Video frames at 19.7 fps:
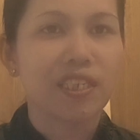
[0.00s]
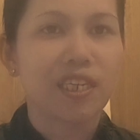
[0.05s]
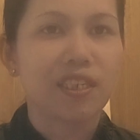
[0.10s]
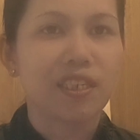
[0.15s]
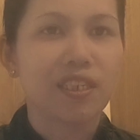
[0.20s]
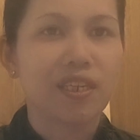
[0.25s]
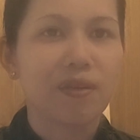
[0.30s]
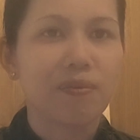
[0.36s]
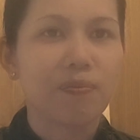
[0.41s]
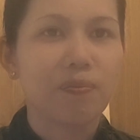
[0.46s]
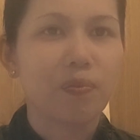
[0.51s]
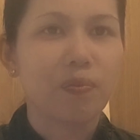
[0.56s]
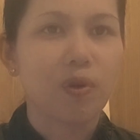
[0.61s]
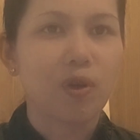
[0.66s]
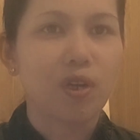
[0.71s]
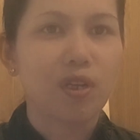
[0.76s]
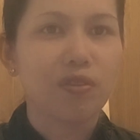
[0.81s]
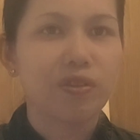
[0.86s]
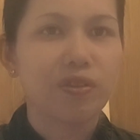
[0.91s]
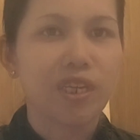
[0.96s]
a
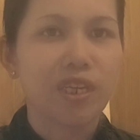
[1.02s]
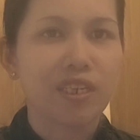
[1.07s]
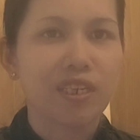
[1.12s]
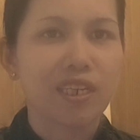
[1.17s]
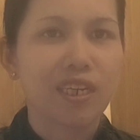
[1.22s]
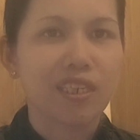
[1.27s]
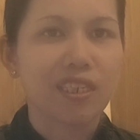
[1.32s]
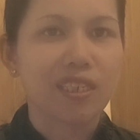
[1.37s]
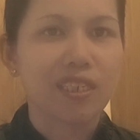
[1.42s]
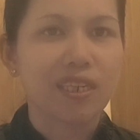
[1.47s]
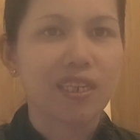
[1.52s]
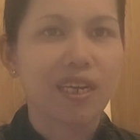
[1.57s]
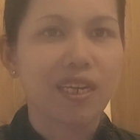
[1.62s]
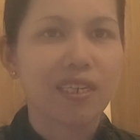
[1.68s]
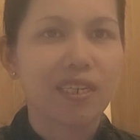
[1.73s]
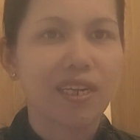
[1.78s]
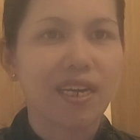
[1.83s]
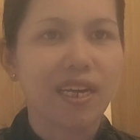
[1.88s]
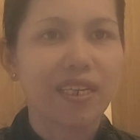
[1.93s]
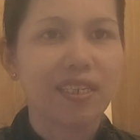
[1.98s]
simple thing, just
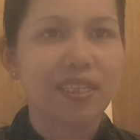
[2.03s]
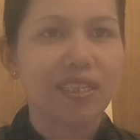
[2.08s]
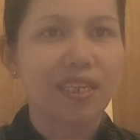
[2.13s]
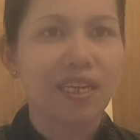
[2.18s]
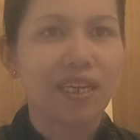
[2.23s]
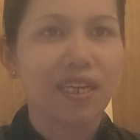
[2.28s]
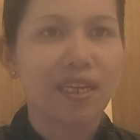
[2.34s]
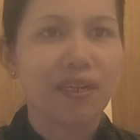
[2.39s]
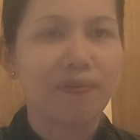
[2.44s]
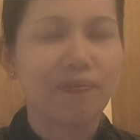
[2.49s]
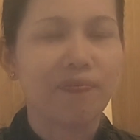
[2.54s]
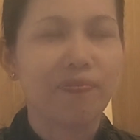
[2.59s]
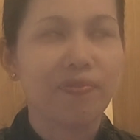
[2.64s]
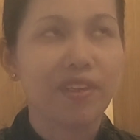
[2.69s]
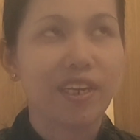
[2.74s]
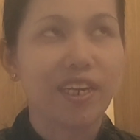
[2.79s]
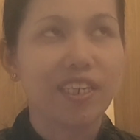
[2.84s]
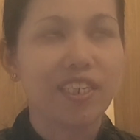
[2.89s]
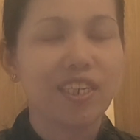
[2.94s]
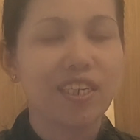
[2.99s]
guys. And
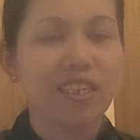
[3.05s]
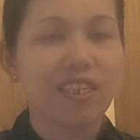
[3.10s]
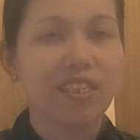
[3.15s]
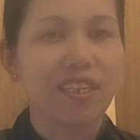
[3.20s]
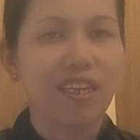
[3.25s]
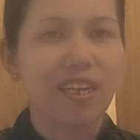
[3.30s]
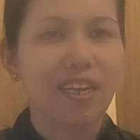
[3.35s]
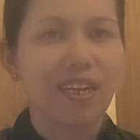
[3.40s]
I just